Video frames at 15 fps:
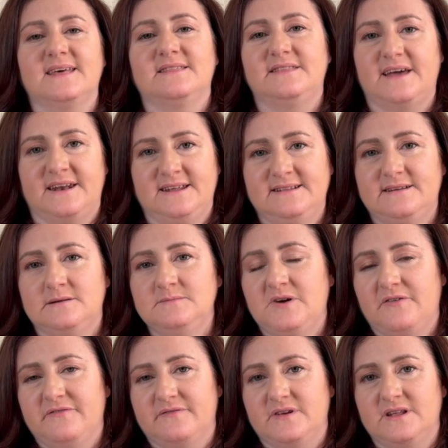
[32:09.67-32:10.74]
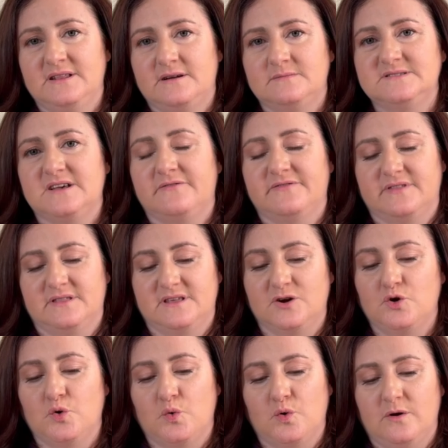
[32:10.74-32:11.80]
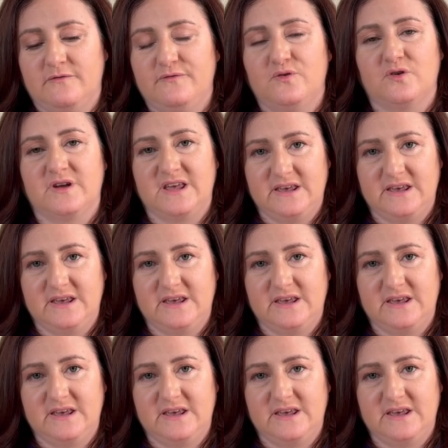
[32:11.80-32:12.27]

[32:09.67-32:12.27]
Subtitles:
Then in terms of the goal for